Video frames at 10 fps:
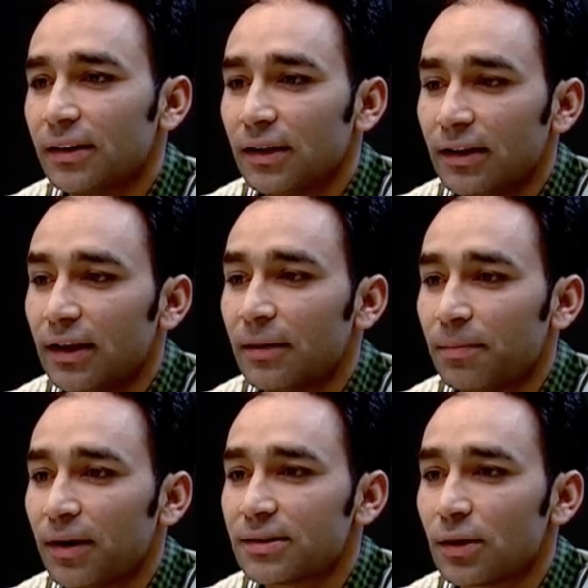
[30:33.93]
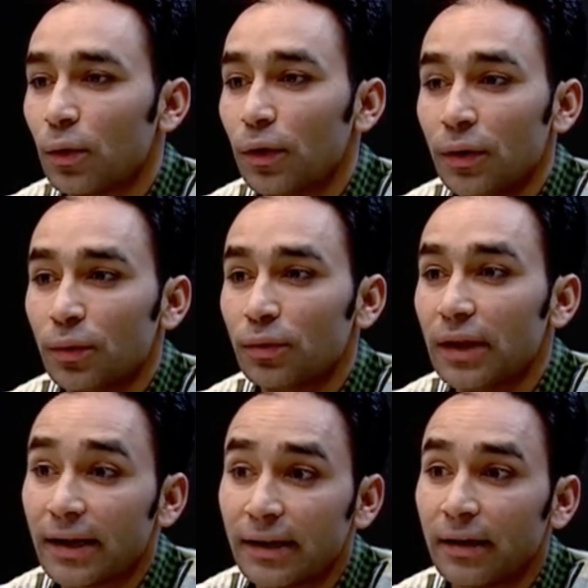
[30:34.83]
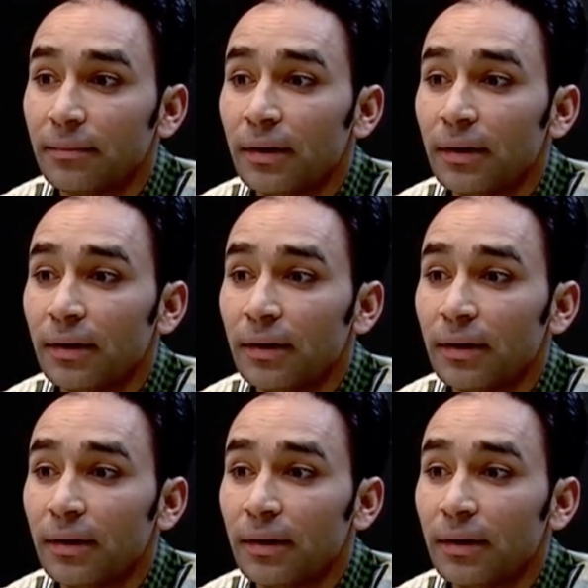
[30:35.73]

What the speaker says: in their past according to that time.